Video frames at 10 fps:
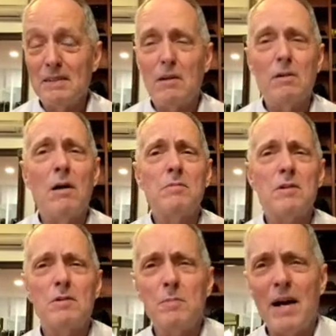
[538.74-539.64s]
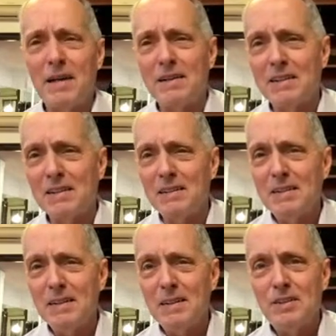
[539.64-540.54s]
I'm sorry, it's Mike.
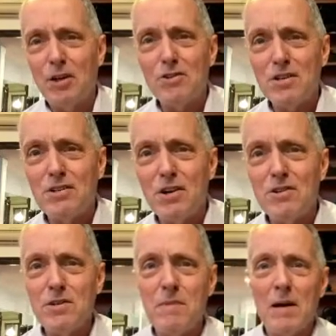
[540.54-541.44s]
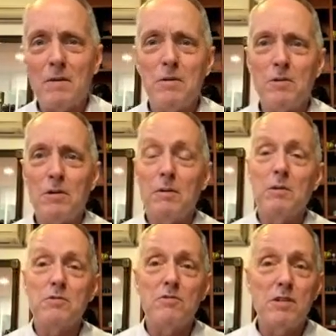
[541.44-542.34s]
Jersey Mike, we call him. And he
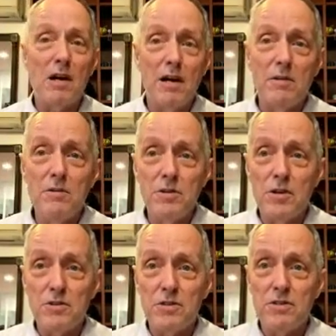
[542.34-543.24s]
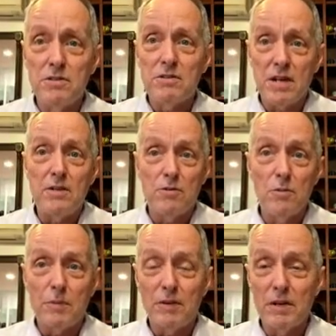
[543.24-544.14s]
was a retired New Jersey state
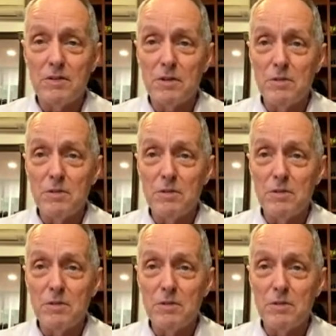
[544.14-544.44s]
trooper, so he